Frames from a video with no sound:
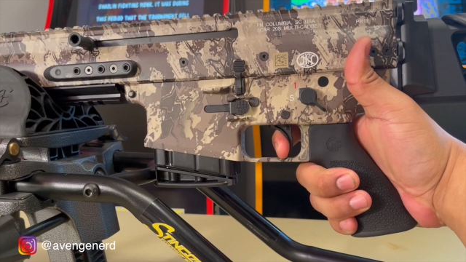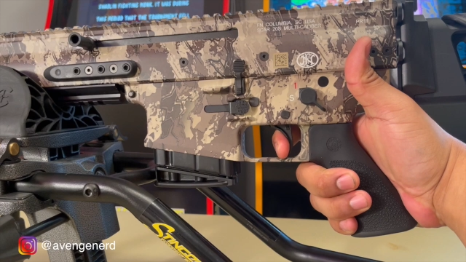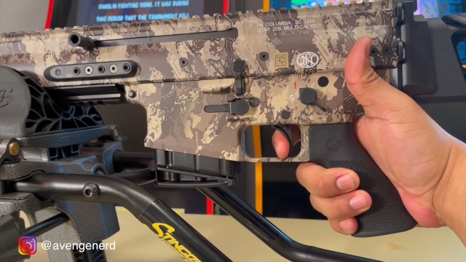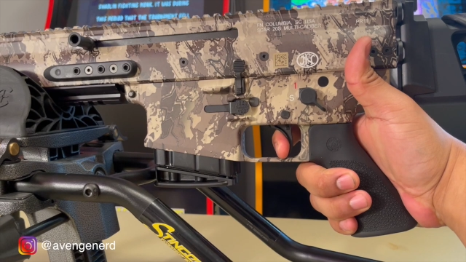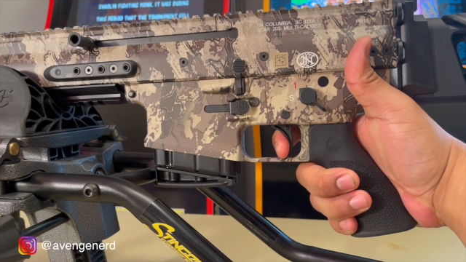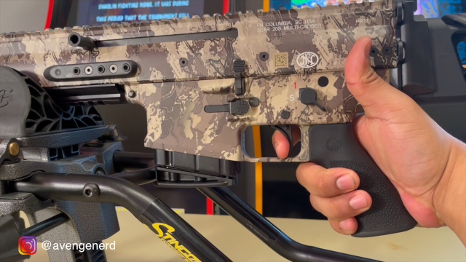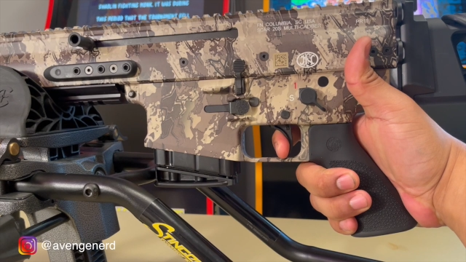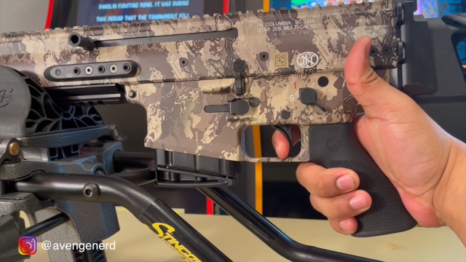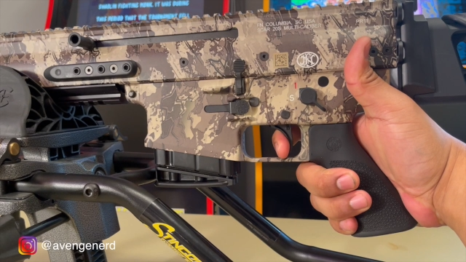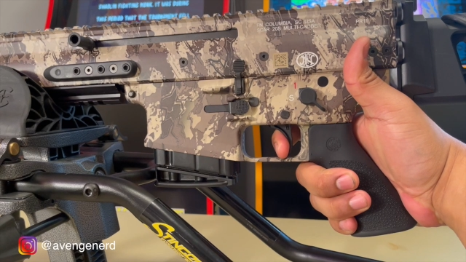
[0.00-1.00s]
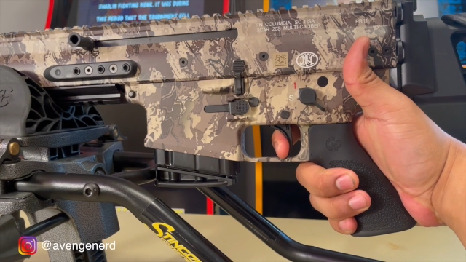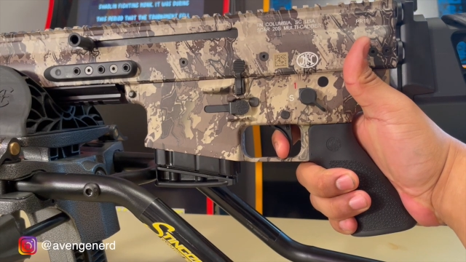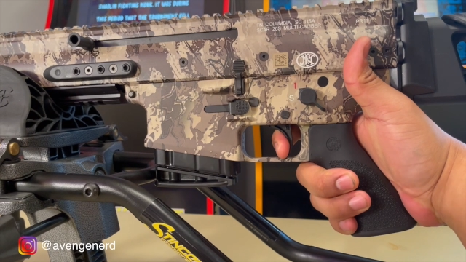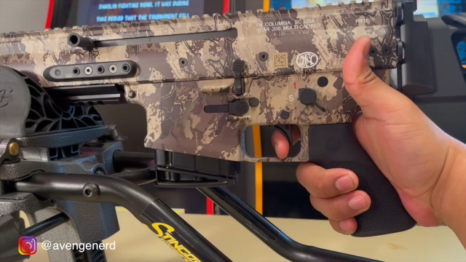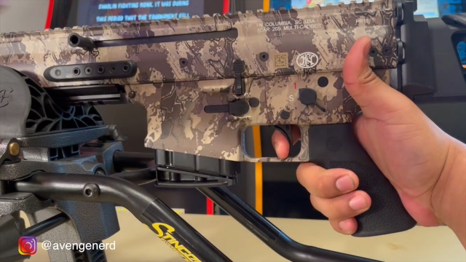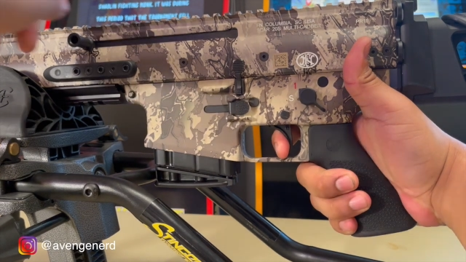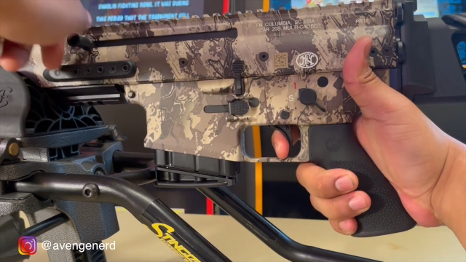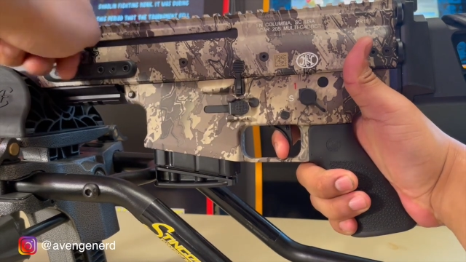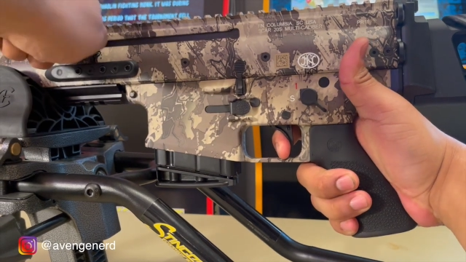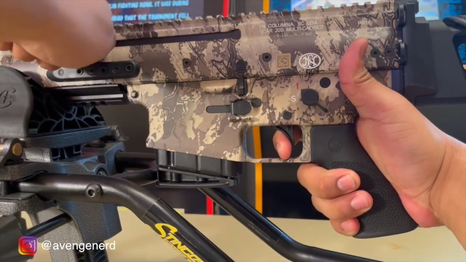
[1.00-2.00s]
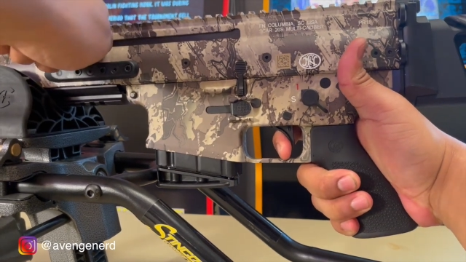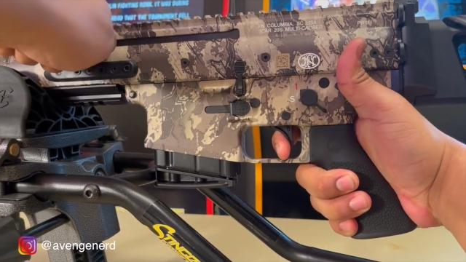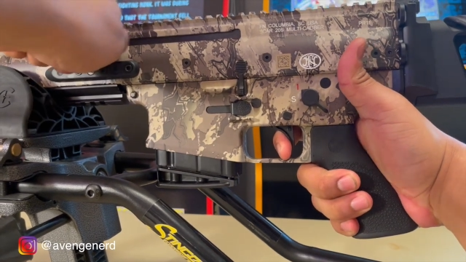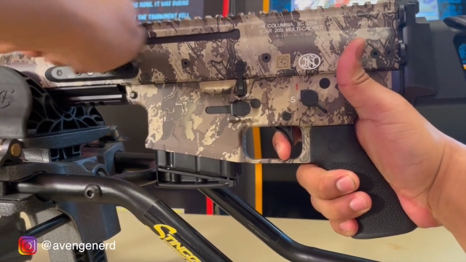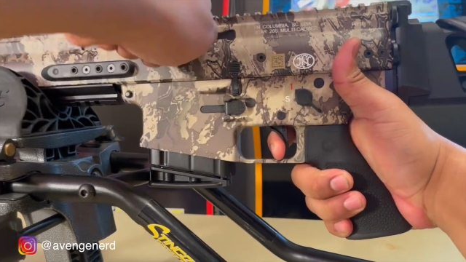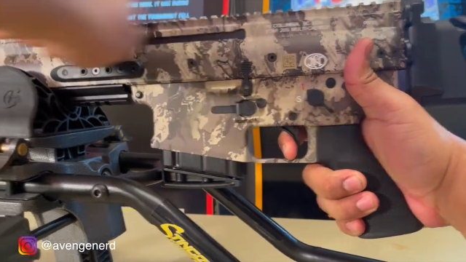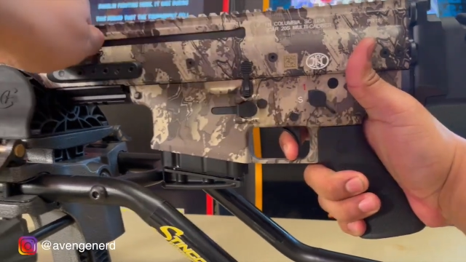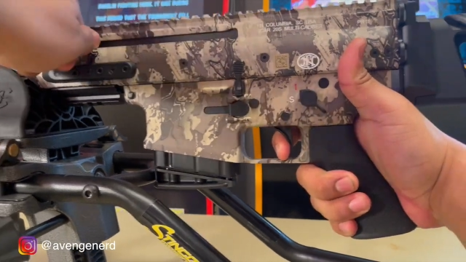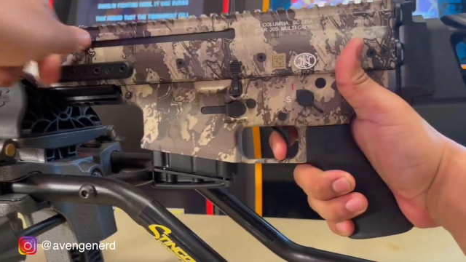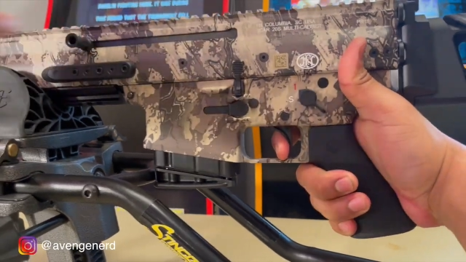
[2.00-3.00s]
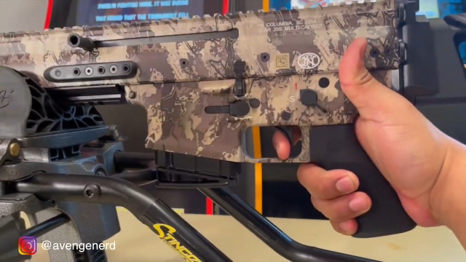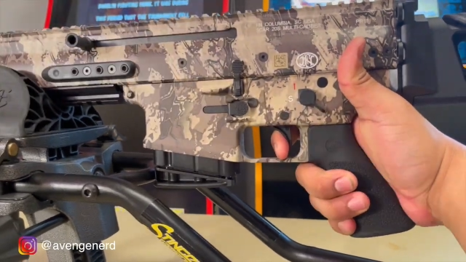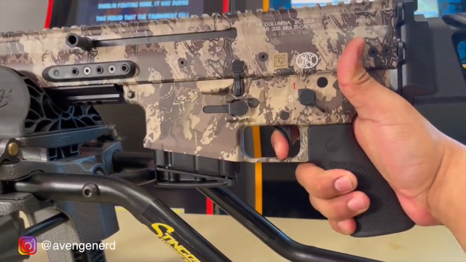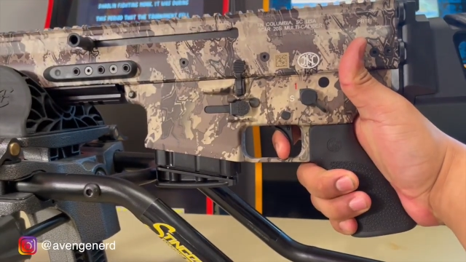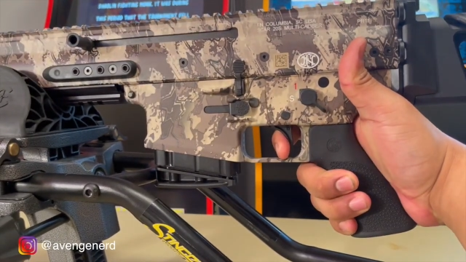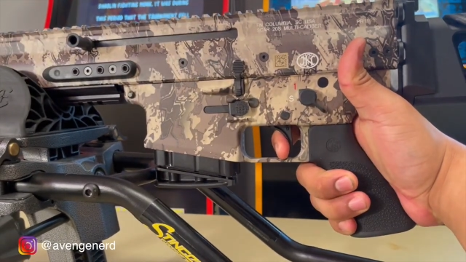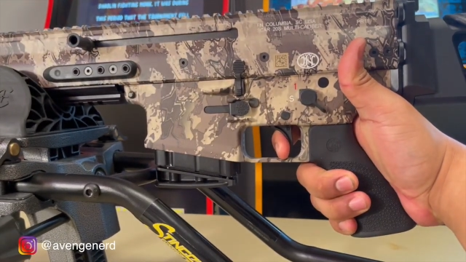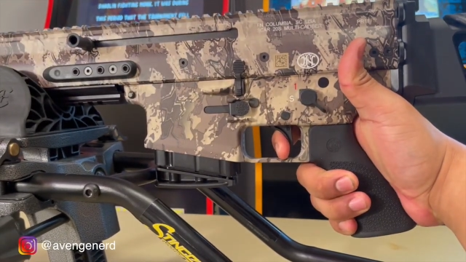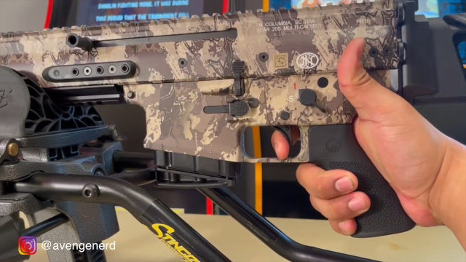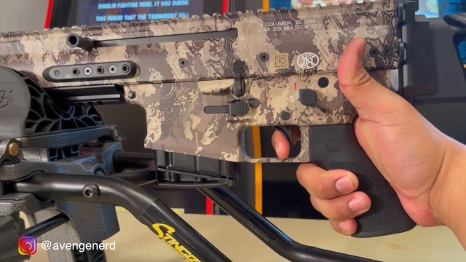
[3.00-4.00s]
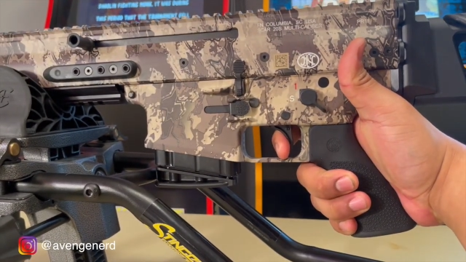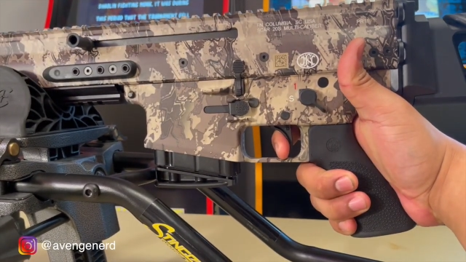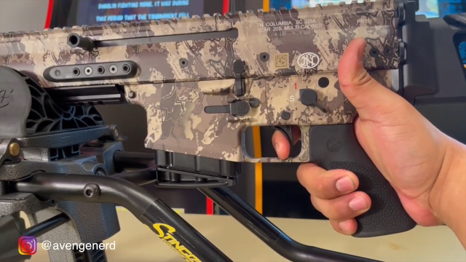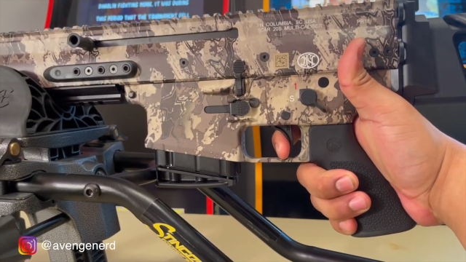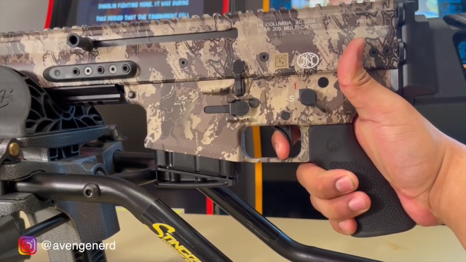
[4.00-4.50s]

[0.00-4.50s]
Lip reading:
(no speaker visible)